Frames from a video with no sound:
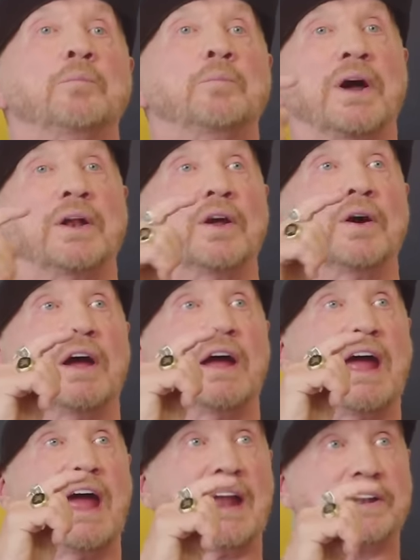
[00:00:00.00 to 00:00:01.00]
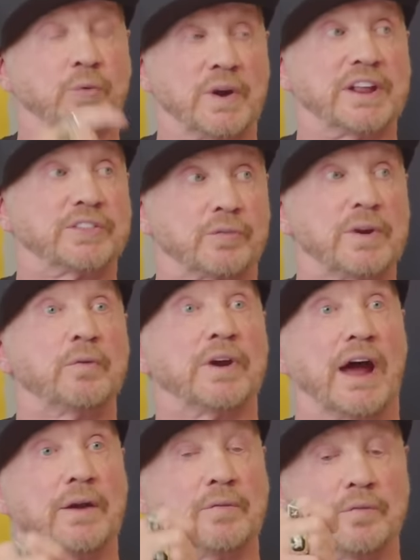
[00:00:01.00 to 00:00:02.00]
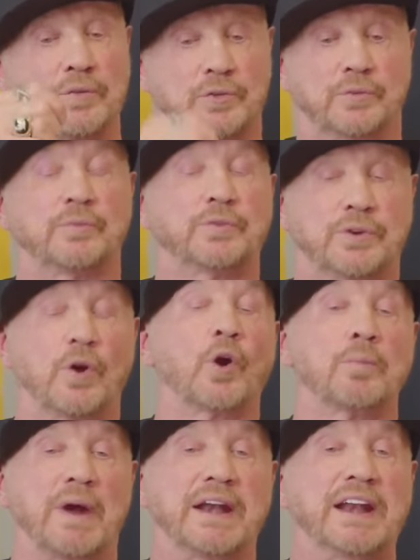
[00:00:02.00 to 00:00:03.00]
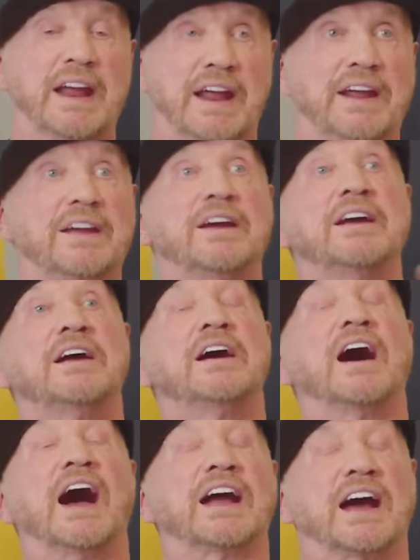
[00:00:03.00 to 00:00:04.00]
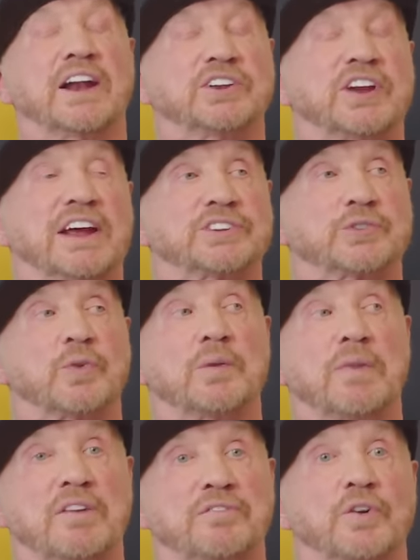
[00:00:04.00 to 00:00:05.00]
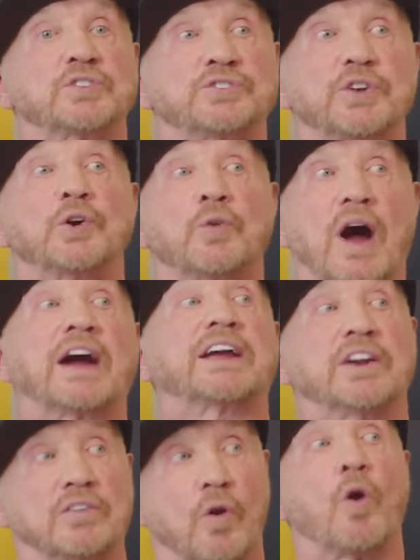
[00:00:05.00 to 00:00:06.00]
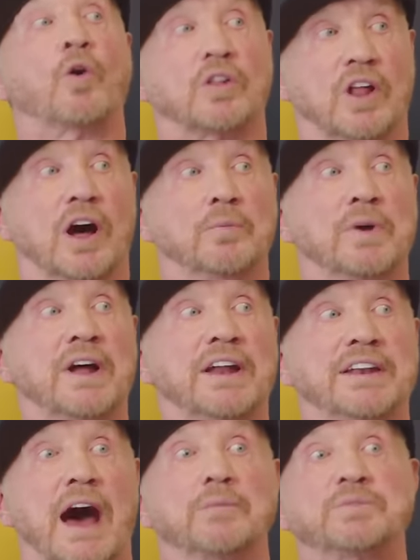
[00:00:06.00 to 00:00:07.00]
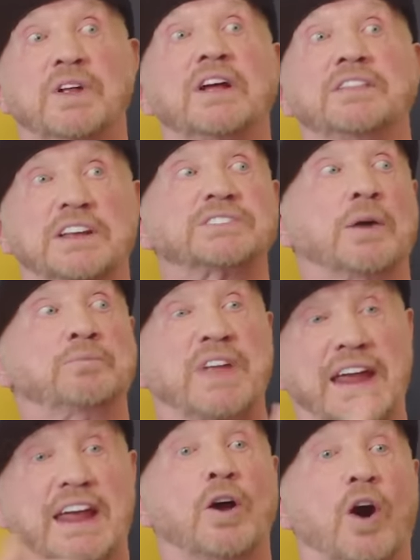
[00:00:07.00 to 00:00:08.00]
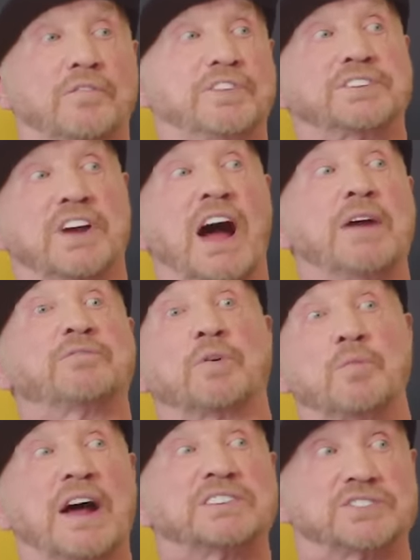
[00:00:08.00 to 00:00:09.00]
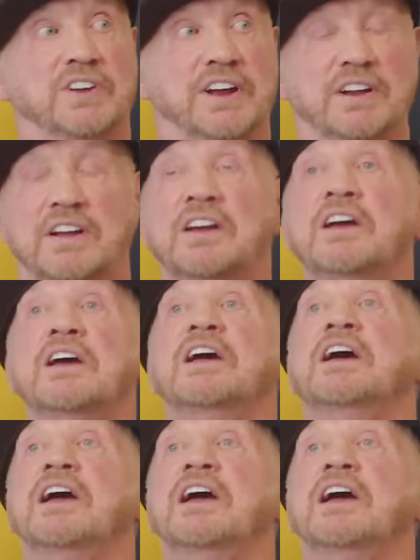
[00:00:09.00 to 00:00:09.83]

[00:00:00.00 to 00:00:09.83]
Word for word: But at 23, when I hurt my knee, I got a chance to run my first little rock and roll club. Now this I'm taking off the time from wrestling. Right.